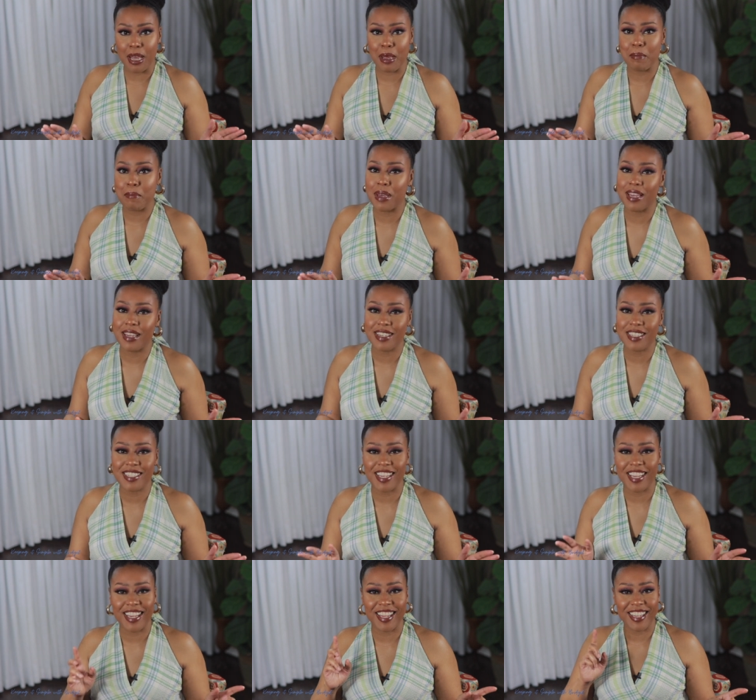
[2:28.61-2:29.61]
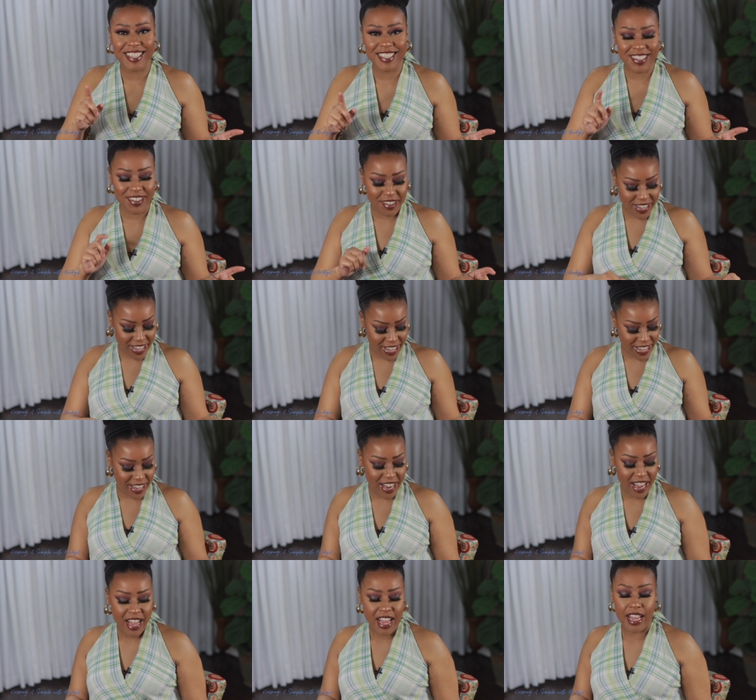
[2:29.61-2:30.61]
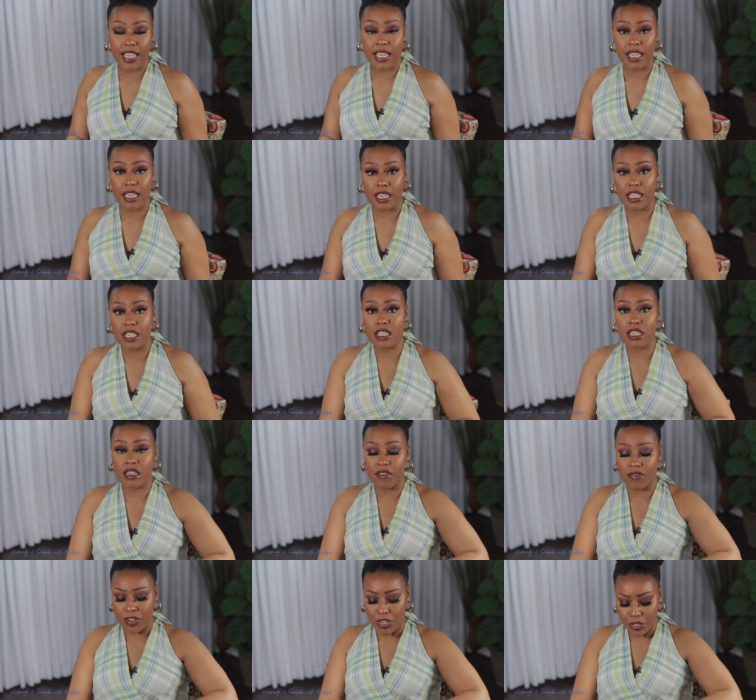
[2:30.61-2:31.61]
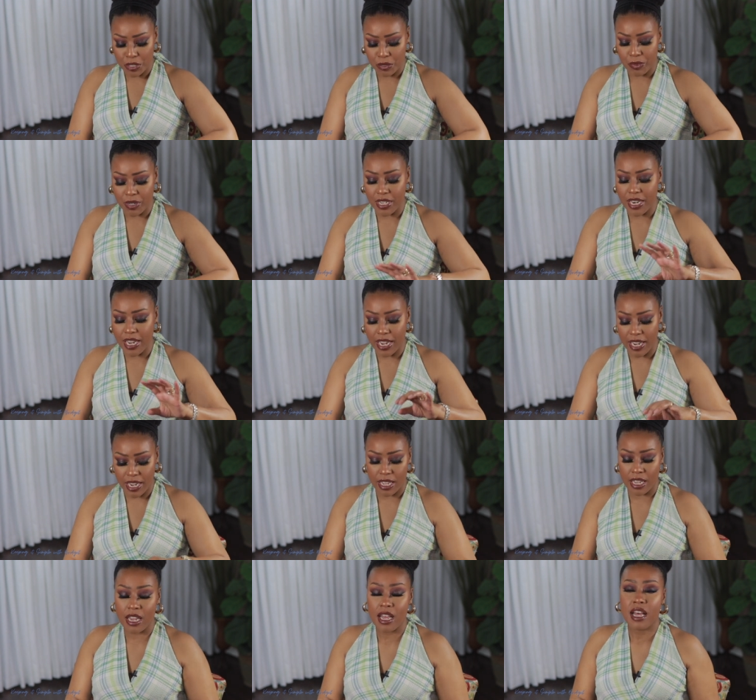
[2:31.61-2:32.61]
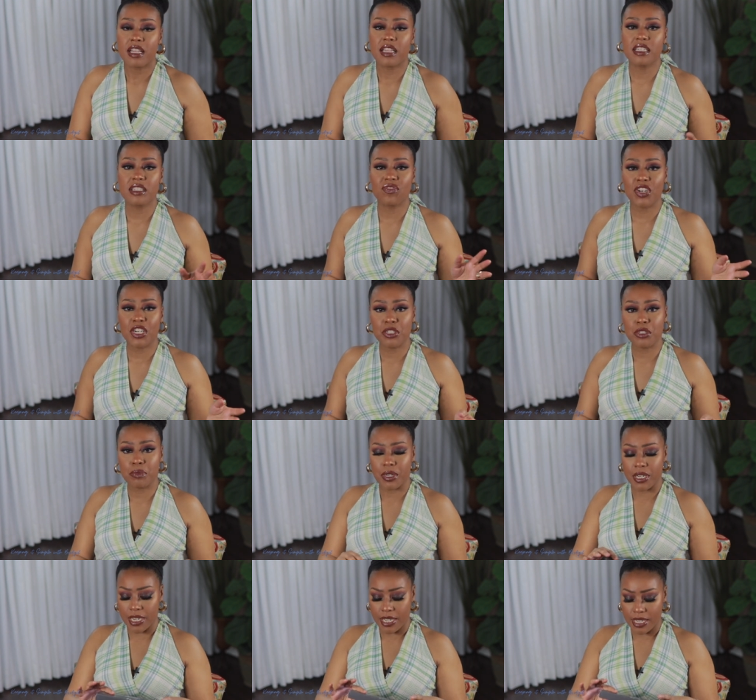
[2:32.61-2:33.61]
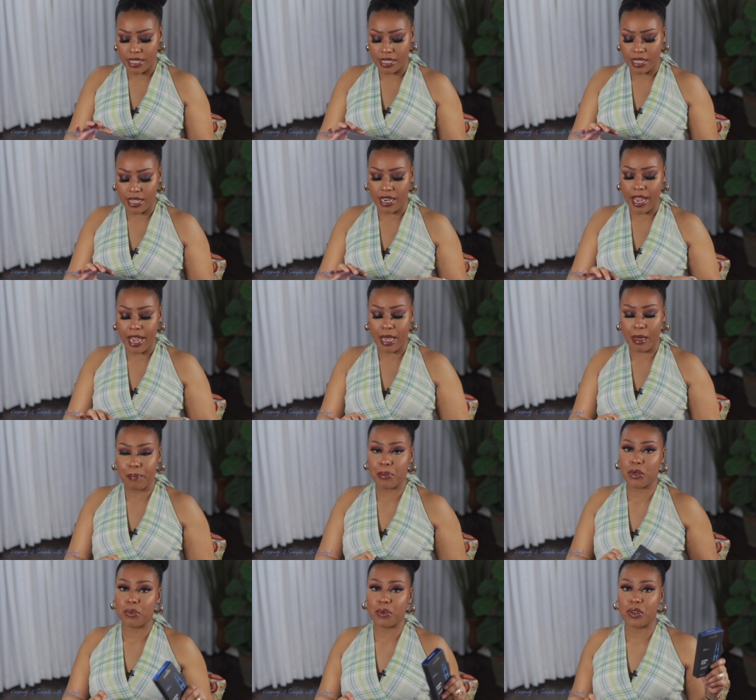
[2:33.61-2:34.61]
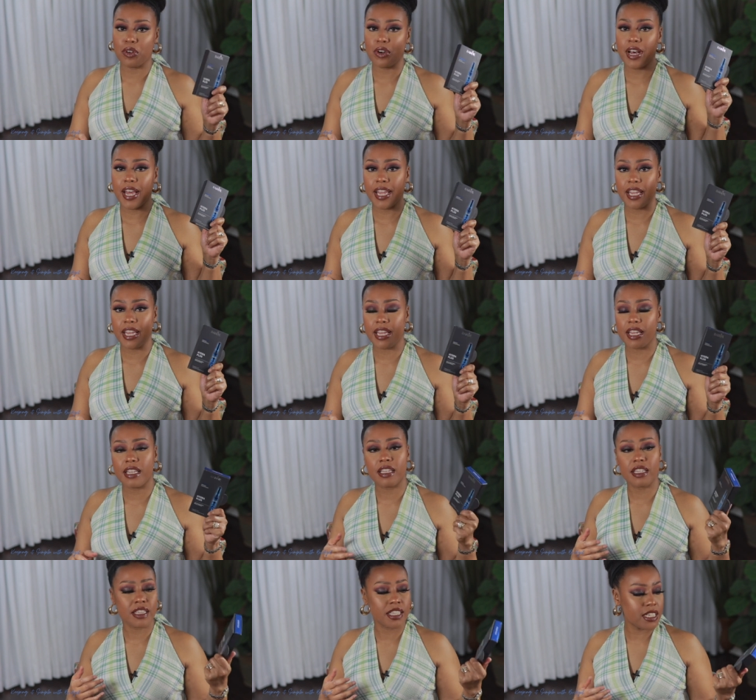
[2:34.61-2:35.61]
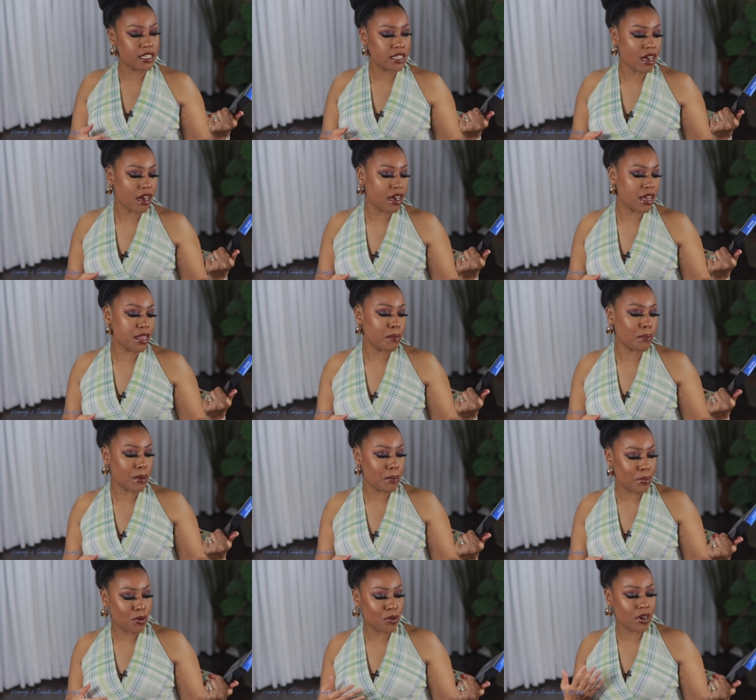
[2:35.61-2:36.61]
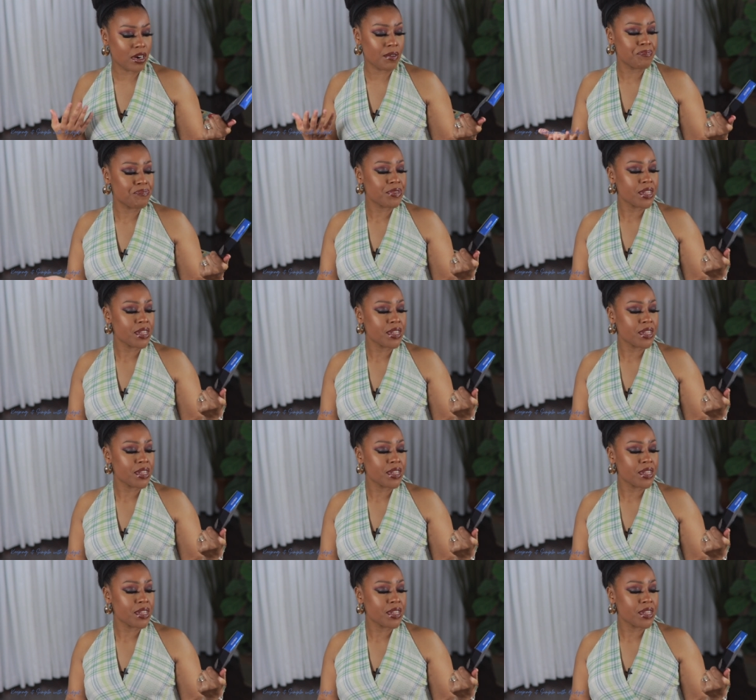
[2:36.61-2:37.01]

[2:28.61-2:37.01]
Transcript: that being said, let's go ahead ahead and get into the first one. And this first one is an ampule. And these are the Babor